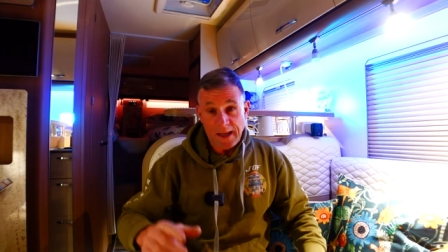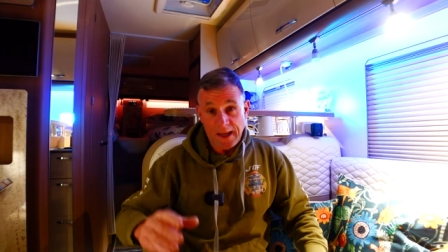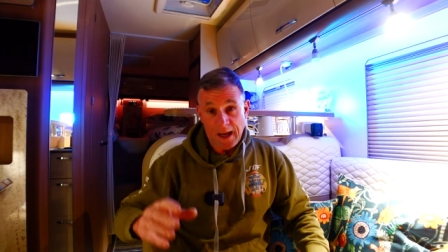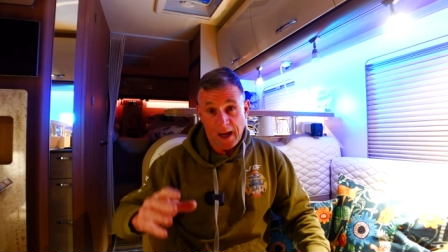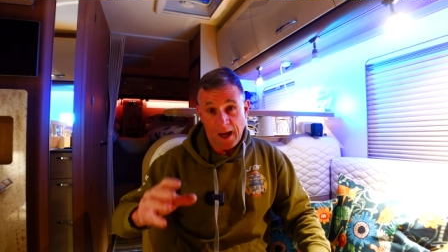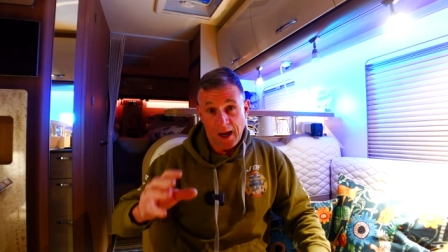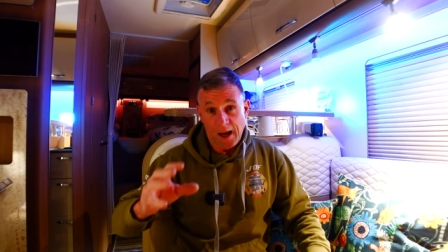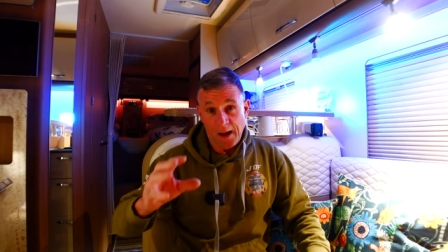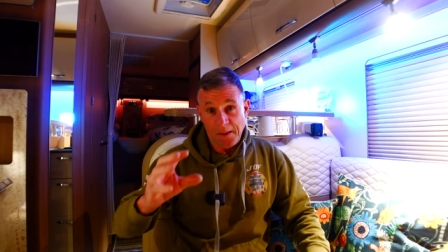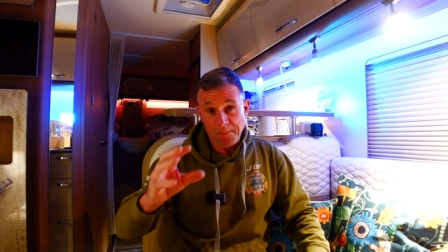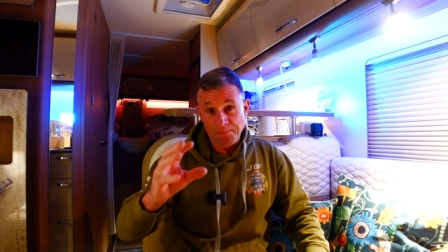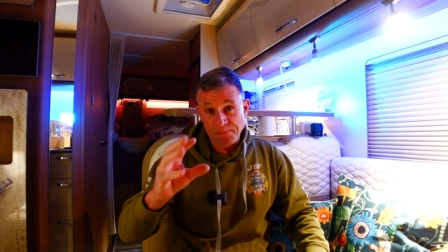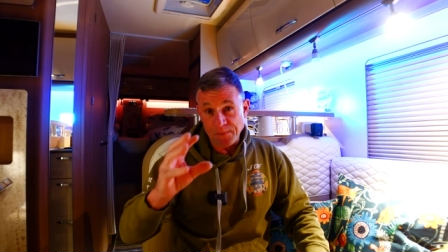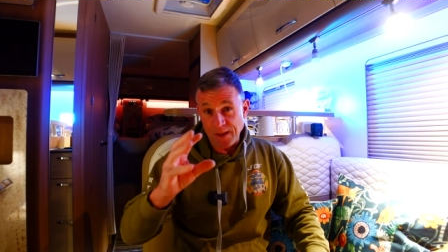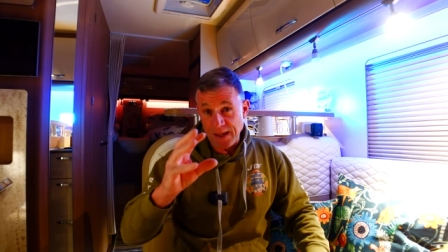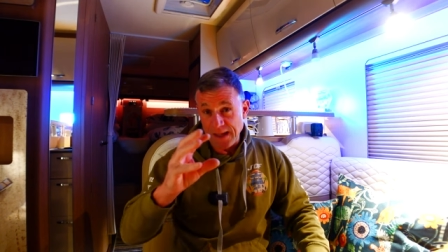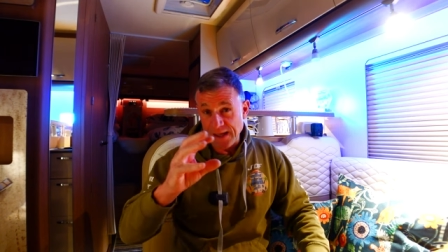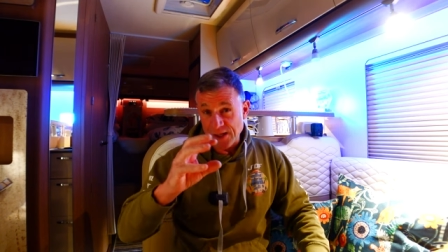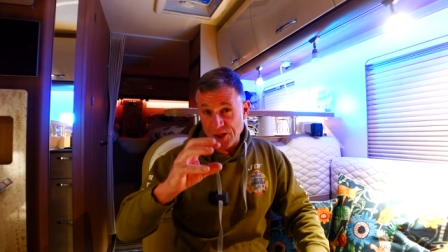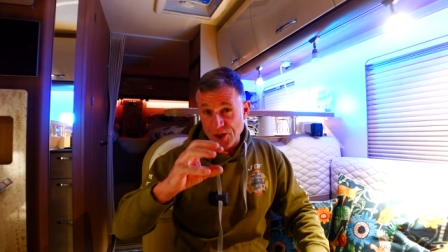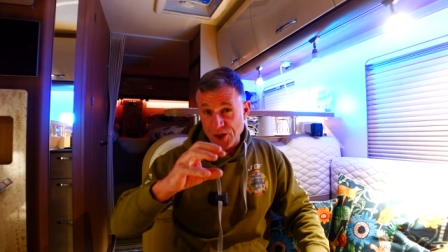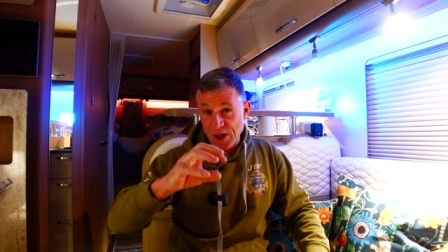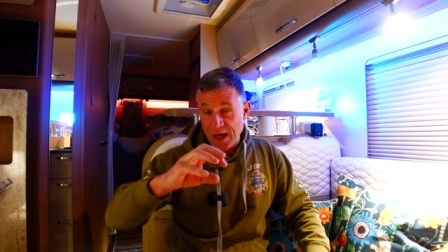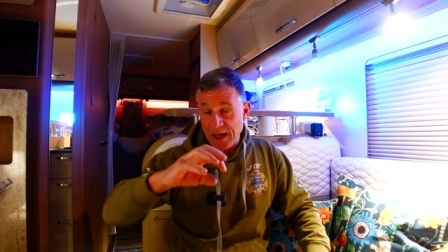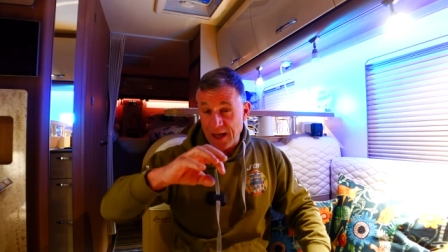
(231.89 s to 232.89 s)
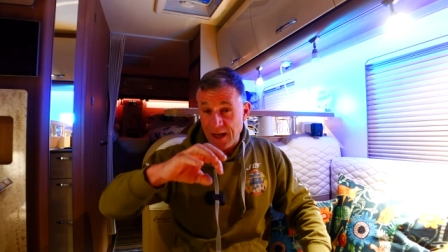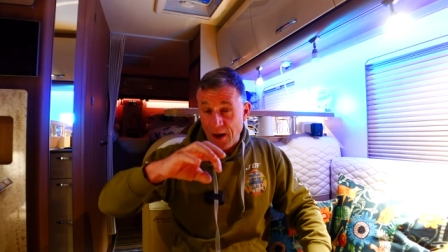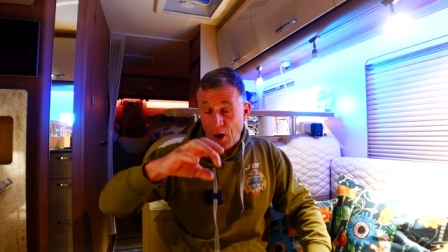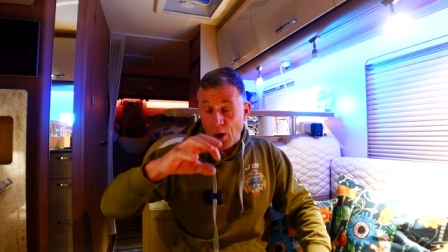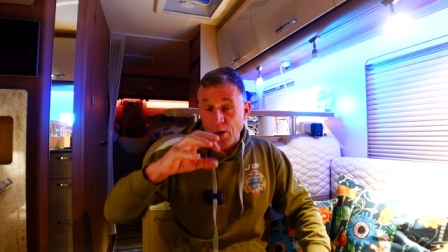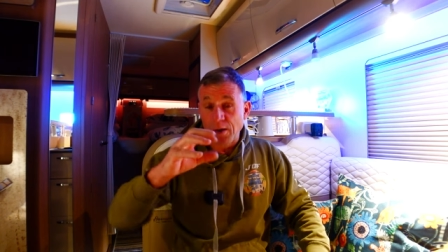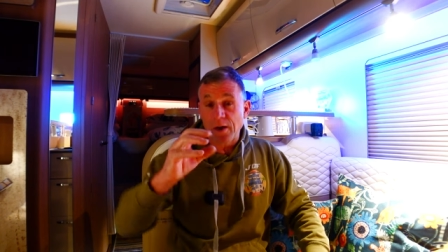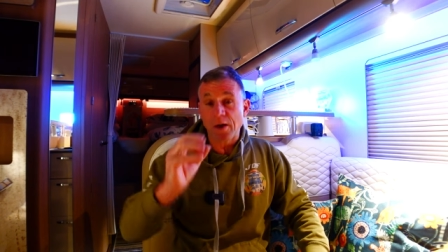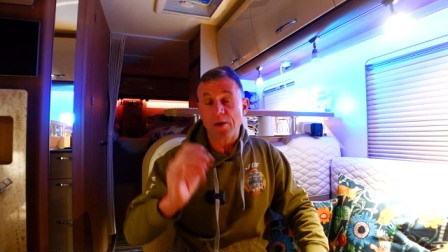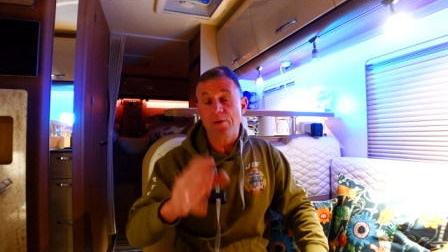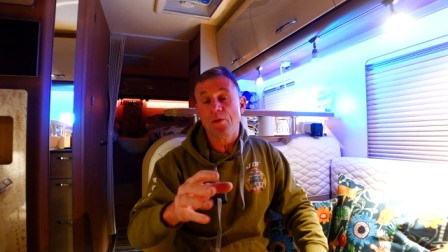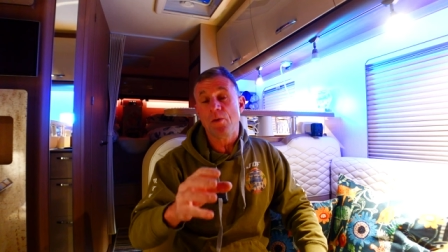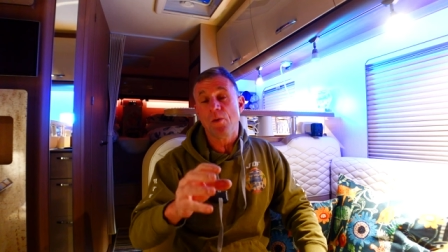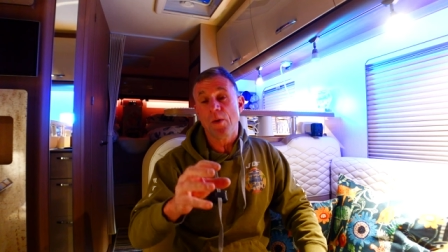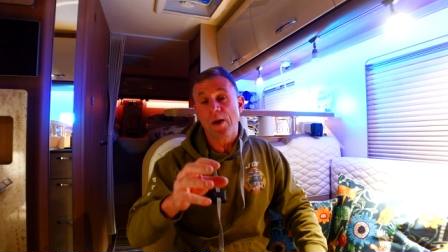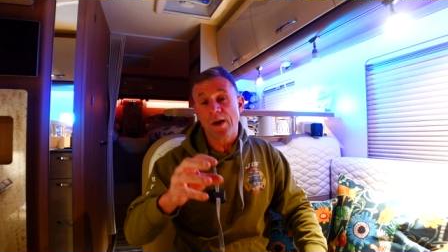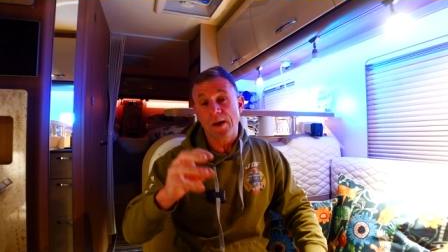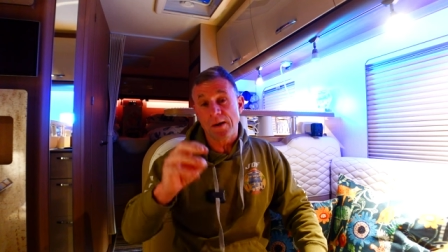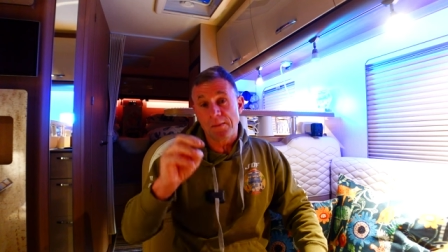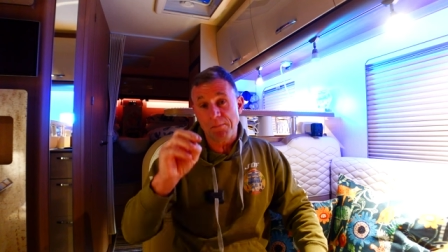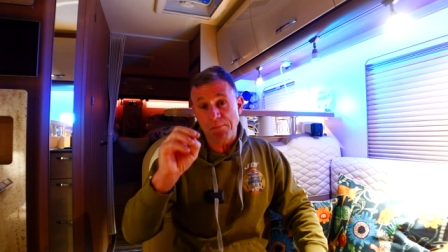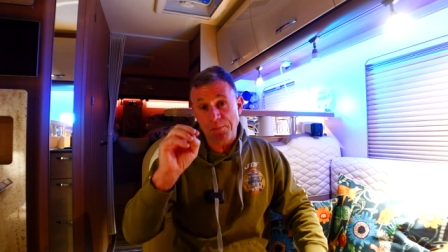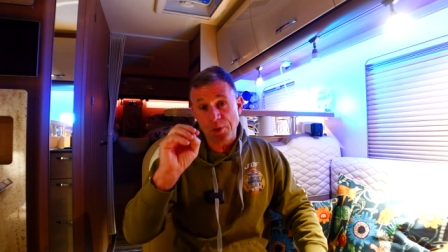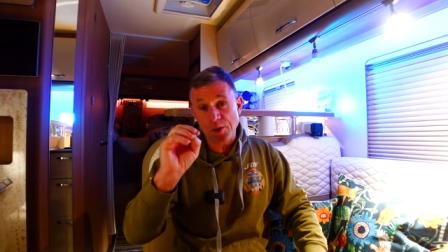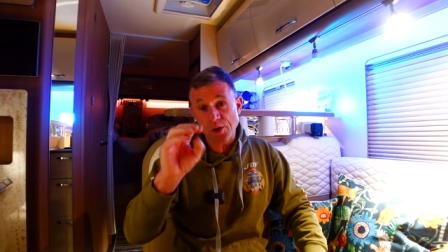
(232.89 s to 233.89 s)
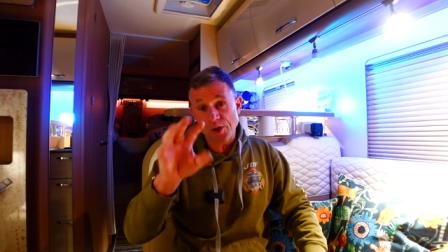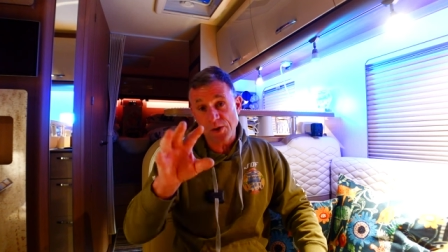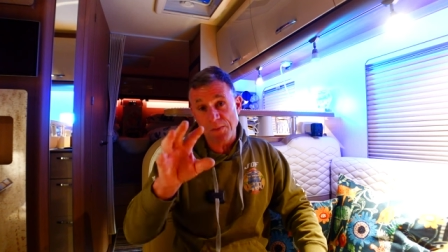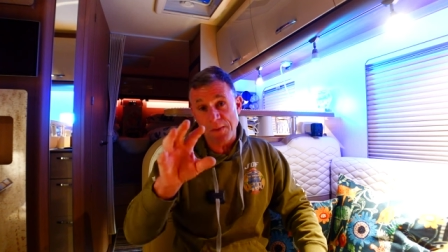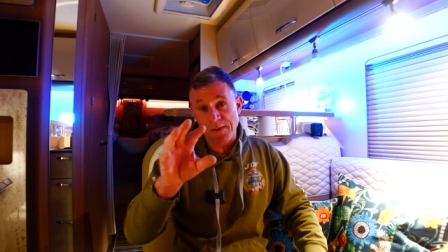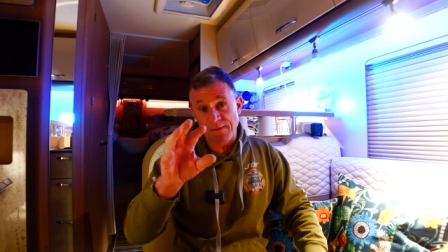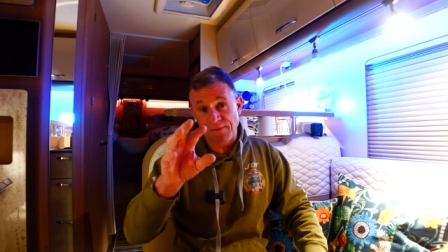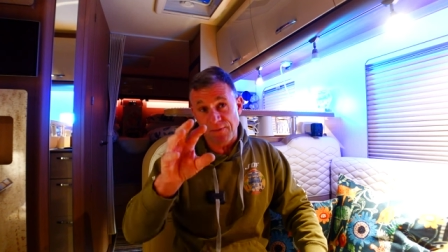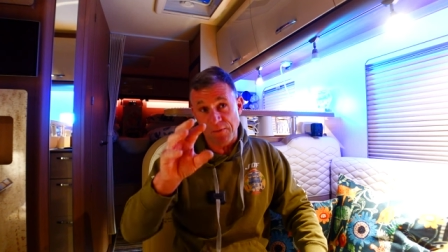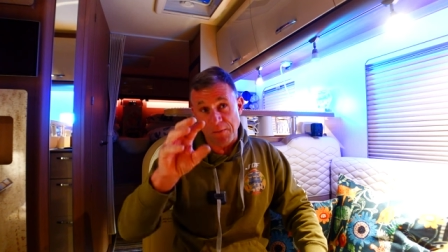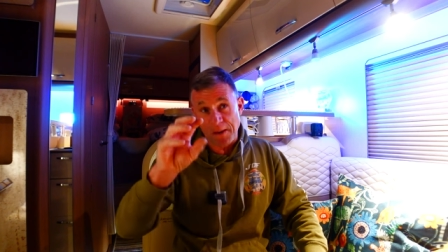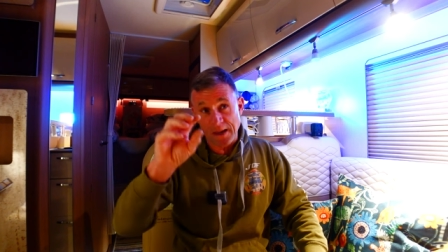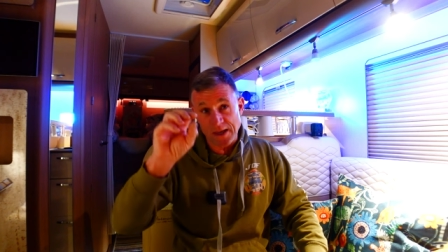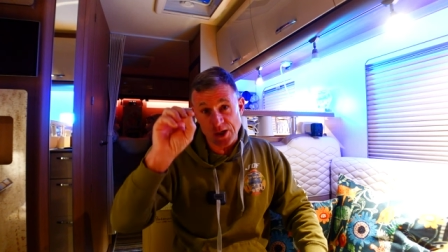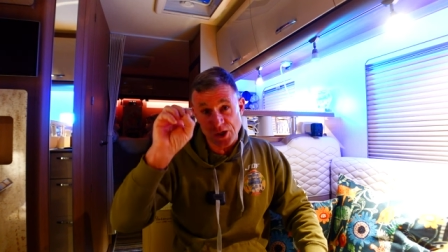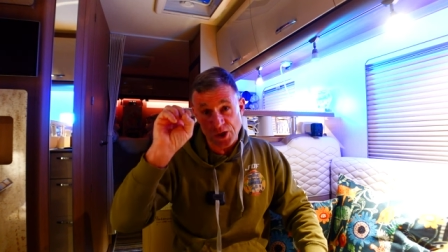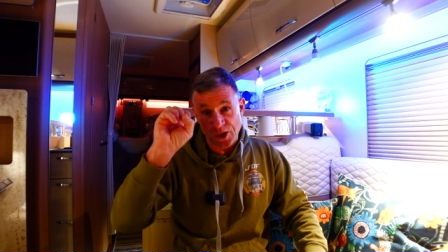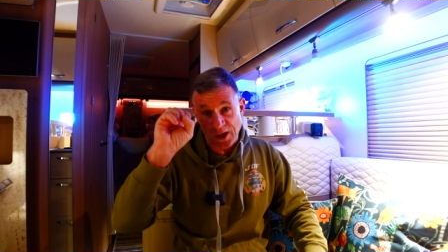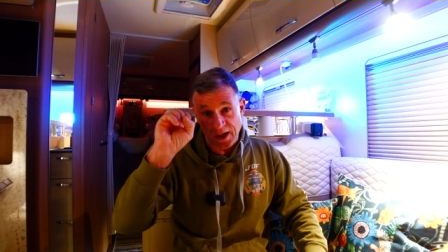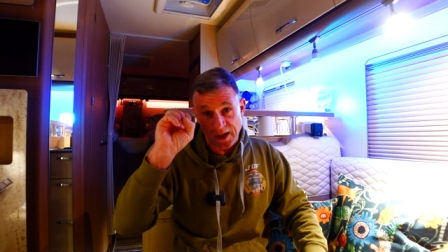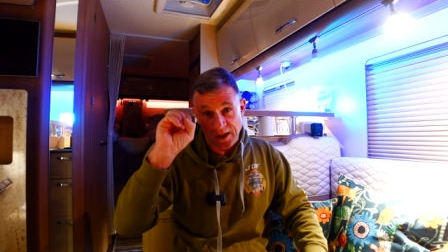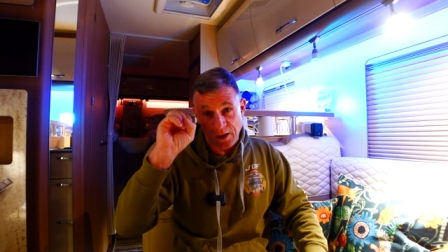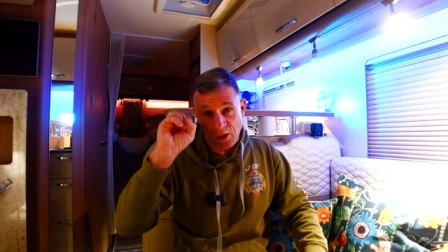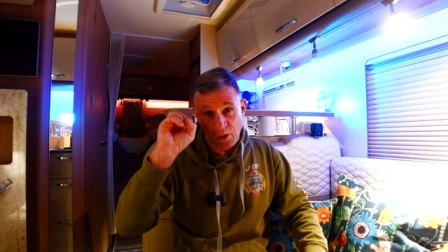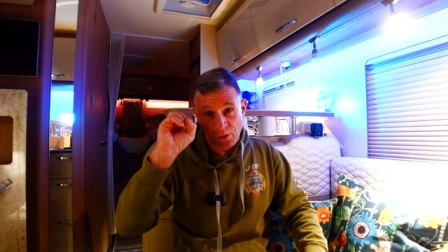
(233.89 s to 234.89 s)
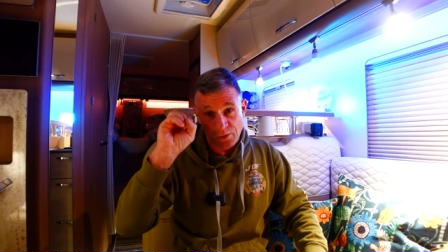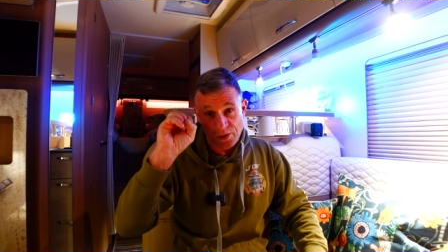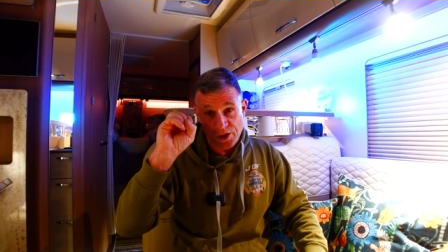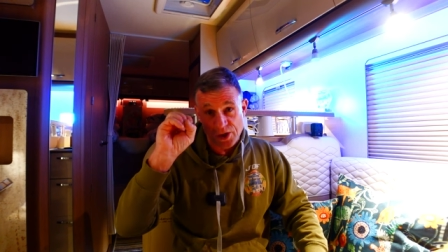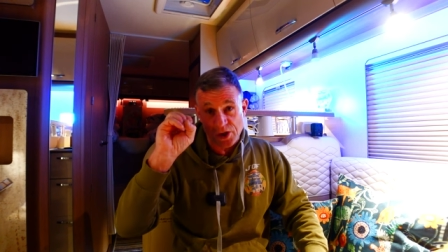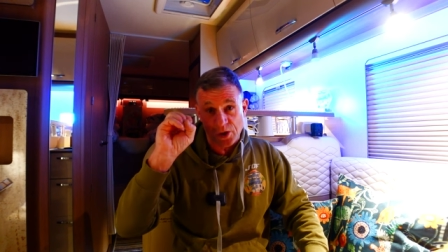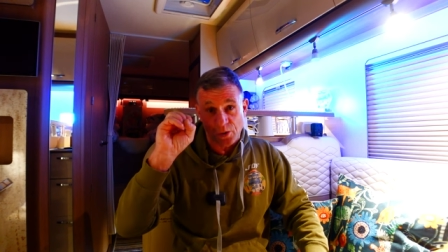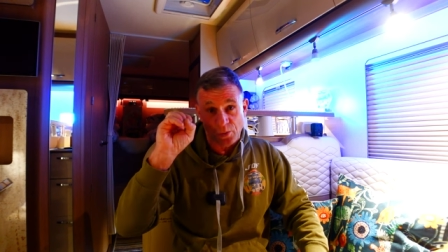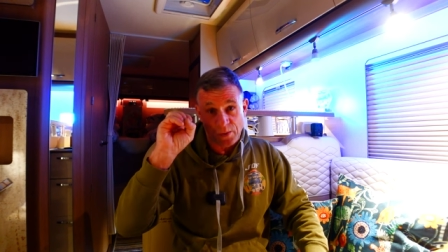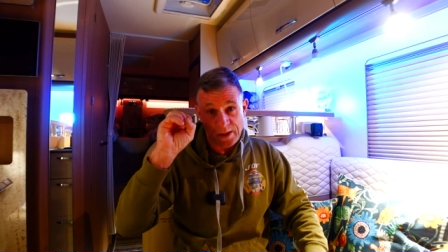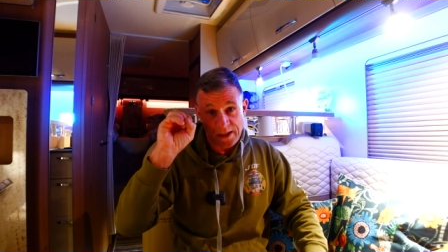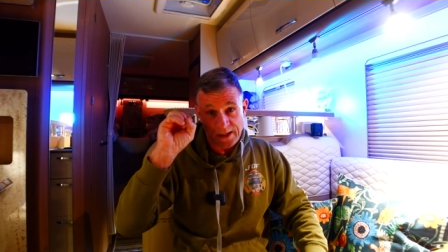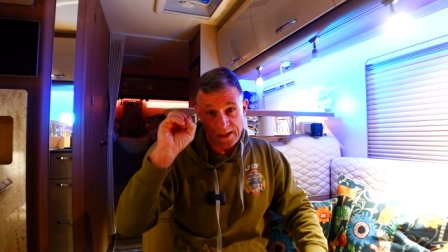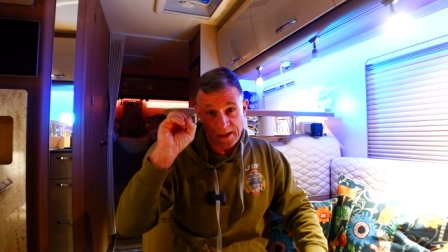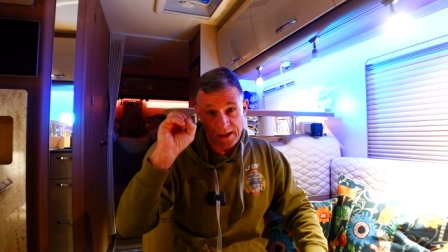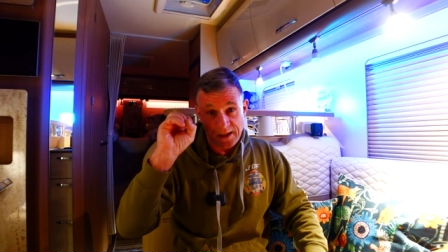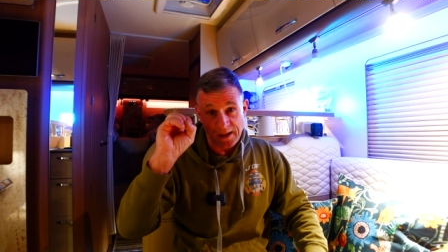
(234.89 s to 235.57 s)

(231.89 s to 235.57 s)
Um, it's in, I'm going to uh, put some in information in on screen